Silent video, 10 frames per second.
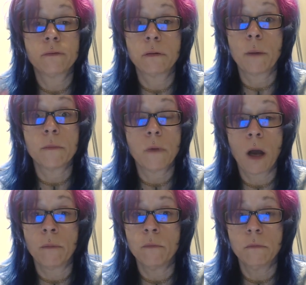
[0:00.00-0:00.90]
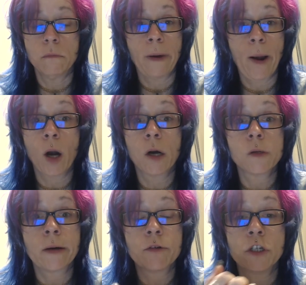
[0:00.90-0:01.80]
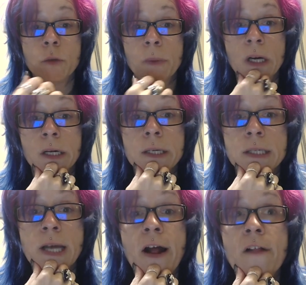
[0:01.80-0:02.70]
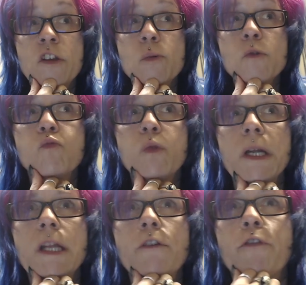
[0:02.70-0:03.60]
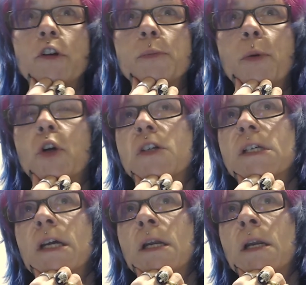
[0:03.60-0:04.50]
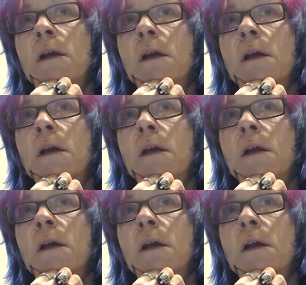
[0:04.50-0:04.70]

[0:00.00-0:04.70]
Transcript: I'm. I'm my heart goes out to you, because this was really the first person.